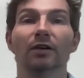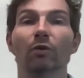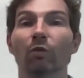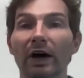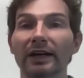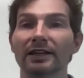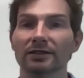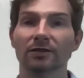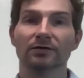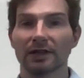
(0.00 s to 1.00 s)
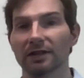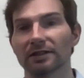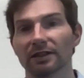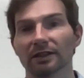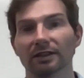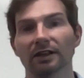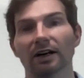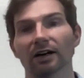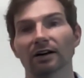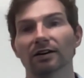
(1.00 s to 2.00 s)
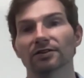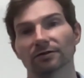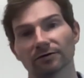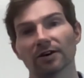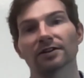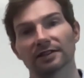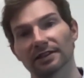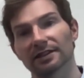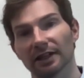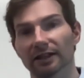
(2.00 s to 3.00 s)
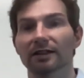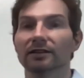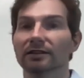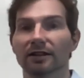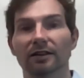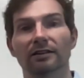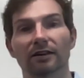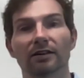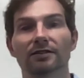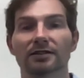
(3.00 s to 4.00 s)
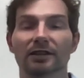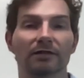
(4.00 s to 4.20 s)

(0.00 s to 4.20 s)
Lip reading: ways of stating the first and second laws,